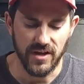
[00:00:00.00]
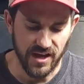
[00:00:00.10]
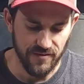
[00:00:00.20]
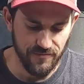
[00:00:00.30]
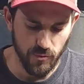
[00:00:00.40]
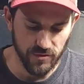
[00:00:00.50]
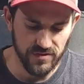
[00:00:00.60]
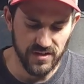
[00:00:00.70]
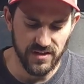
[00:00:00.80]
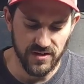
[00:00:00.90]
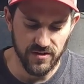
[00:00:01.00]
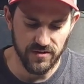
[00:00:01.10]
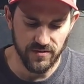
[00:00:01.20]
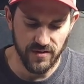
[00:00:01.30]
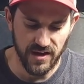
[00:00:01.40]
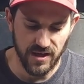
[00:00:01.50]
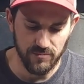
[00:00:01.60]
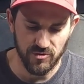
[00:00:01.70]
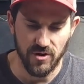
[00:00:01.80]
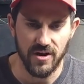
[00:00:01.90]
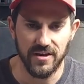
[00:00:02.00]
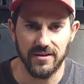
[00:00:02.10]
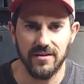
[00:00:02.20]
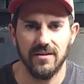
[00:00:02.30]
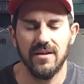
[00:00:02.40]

I got 14 here that I'm trying,